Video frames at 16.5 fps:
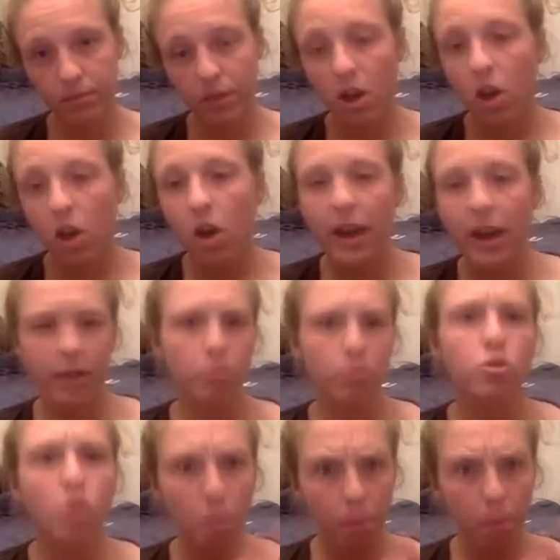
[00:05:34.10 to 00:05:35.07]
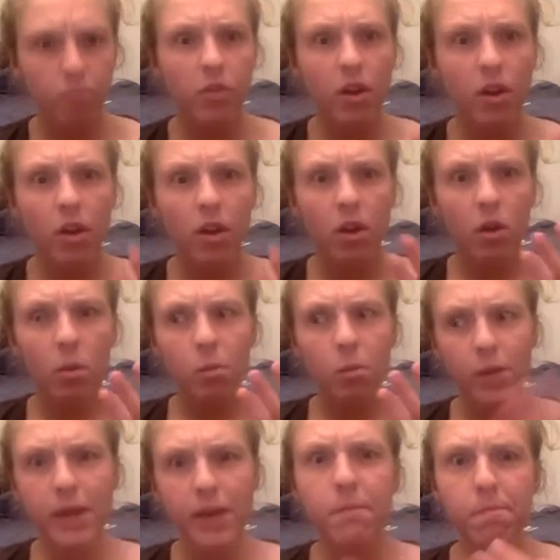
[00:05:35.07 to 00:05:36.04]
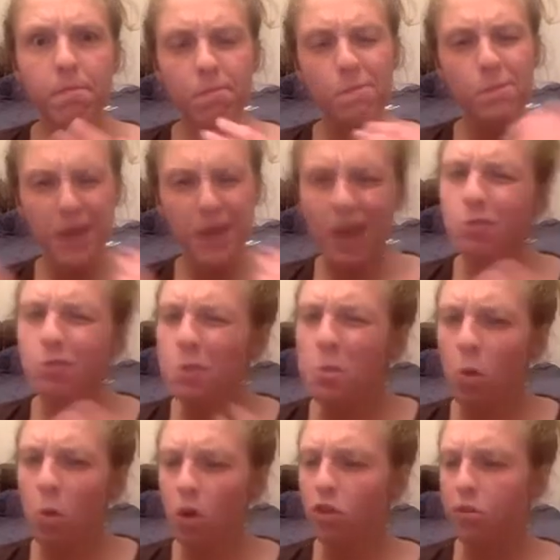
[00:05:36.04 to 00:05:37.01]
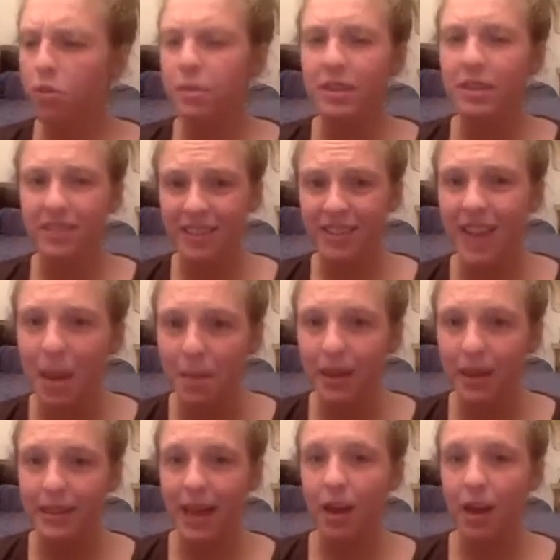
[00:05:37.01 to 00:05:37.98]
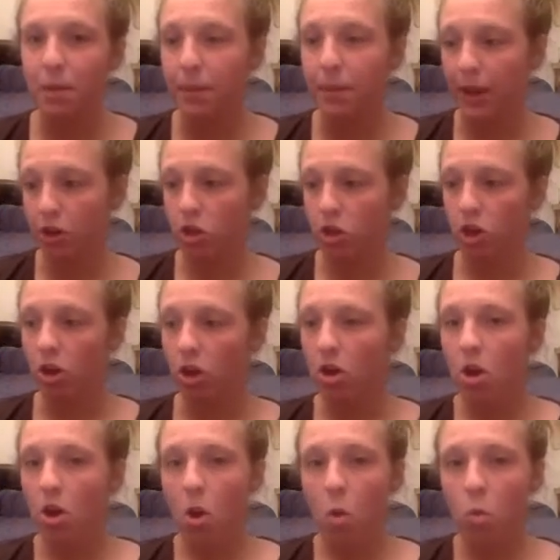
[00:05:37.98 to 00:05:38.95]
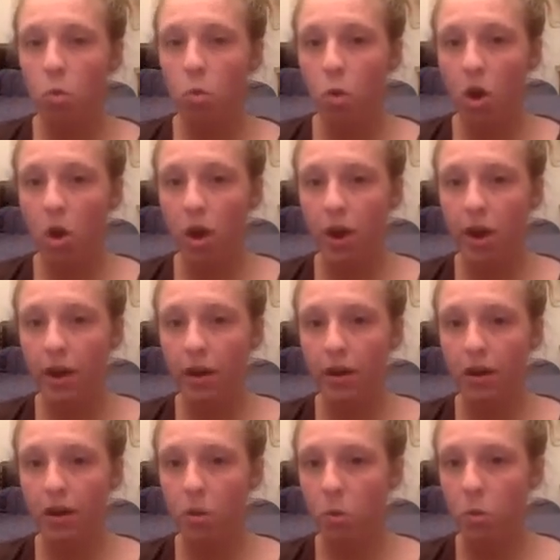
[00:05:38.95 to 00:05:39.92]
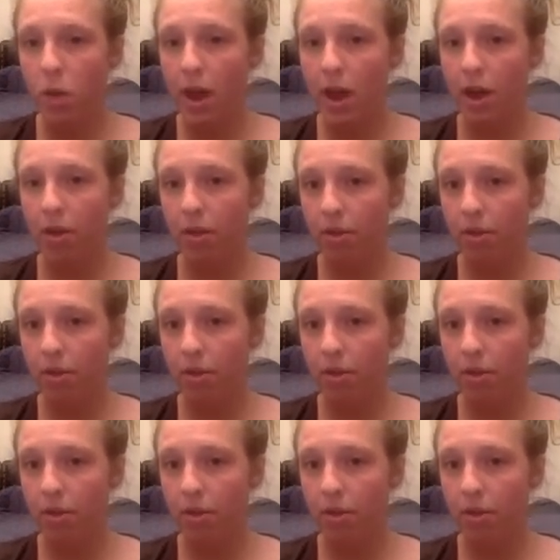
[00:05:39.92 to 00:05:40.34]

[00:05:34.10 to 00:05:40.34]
Okay, so because we worked from the same exact picture, one with,